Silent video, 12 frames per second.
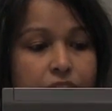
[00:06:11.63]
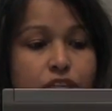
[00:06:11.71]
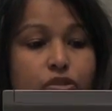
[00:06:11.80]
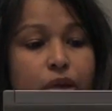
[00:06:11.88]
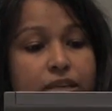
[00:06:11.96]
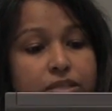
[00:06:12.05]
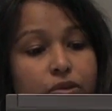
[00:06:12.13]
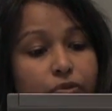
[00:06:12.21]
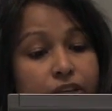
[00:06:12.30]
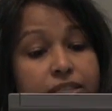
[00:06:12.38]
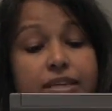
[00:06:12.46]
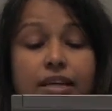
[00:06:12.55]
So as a
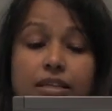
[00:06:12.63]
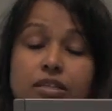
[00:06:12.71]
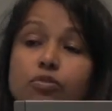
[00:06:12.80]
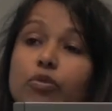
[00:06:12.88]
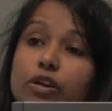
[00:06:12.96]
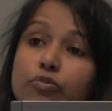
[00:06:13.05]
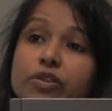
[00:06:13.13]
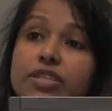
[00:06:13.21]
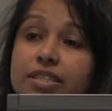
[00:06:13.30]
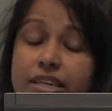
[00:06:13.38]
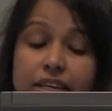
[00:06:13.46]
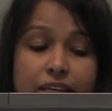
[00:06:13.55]
result, what we
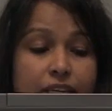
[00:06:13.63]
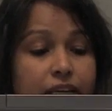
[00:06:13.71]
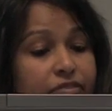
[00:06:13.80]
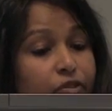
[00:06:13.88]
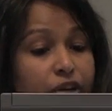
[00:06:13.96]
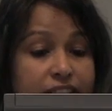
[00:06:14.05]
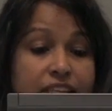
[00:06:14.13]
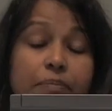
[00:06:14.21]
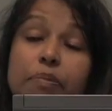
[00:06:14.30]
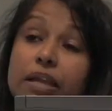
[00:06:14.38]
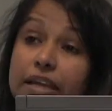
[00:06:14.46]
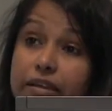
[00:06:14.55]
see, for
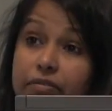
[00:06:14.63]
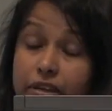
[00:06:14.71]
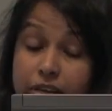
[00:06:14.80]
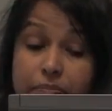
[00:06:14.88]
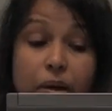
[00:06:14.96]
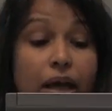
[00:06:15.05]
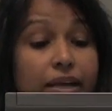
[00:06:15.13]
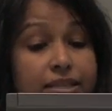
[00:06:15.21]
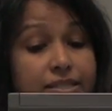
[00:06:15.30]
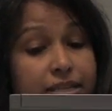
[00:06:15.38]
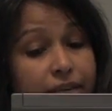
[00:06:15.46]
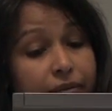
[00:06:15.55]
example, here in
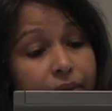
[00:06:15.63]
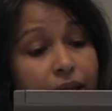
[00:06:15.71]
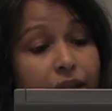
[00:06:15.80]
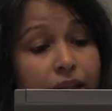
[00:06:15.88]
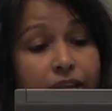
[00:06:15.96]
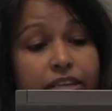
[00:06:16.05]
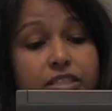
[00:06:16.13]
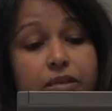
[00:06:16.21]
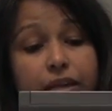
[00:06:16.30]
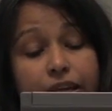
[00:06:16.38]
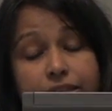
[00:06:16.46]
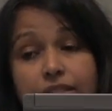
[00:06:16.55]
Pakistan, is
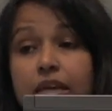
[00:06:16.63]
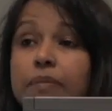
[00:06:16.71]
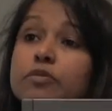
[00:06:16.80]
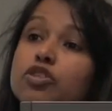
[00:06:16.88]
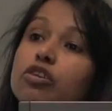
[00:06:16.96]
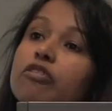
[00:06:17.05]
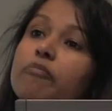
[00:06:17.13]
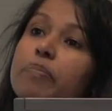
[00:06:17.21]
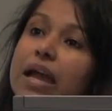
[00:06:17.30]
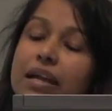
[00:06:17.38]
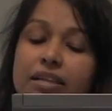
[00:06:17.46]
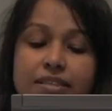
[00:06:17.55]
some sort of
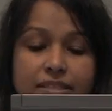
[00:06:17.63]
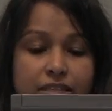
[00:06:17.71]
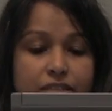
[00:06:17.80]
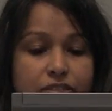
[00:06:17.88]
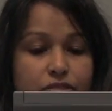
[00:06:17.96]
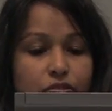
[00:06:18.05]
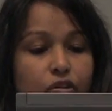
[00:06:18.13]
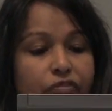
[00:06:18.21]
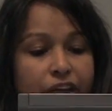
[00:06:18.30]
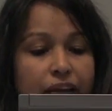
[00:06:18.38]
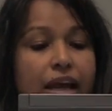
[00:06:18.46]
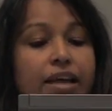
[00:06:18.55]
balances of
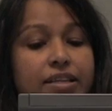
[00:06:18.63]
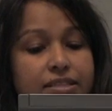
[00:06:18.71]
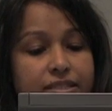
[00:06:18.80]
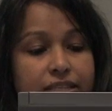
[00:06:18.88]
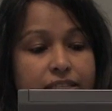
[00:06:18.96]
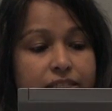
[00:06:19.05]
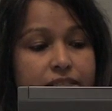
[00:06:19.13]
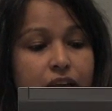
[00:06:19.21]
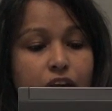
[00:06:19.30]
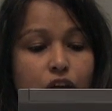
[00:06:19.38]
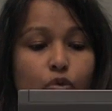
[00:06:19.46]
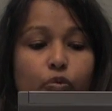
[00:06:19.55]
alliances,
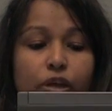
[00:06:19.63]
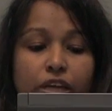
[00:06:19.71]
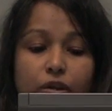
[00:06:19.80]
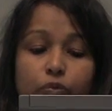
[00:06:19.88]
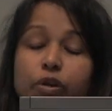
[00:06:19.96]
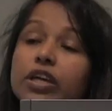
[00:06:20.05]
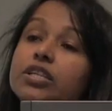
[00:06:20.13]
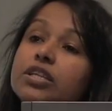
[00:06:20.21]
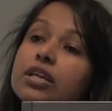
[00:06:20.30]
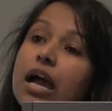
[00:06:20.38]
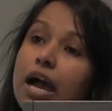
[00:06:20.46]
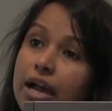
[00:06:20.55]

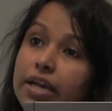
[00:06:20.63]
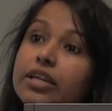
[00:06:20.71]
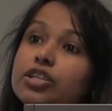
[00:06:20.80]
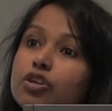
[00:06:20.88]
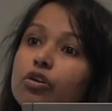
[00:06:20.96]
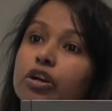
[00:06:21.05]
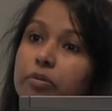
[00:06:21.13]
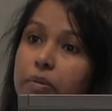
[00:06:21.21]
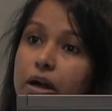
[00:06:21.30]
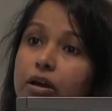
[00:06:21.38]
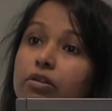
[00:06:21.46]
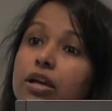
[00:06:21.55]
which I talk
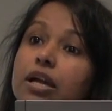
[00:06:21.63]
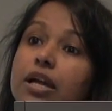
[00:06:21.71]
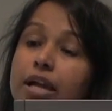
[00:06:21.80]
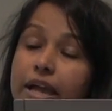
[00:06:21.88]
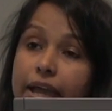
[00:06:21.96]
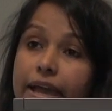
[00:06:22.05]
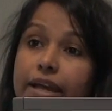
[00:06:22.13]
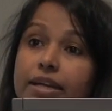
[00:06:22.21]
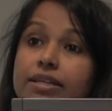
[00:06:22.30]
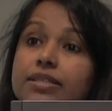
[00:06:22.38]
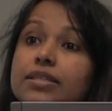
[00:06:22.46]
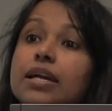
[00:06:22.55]
about
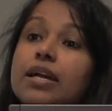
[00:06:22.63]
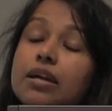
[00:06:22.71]
as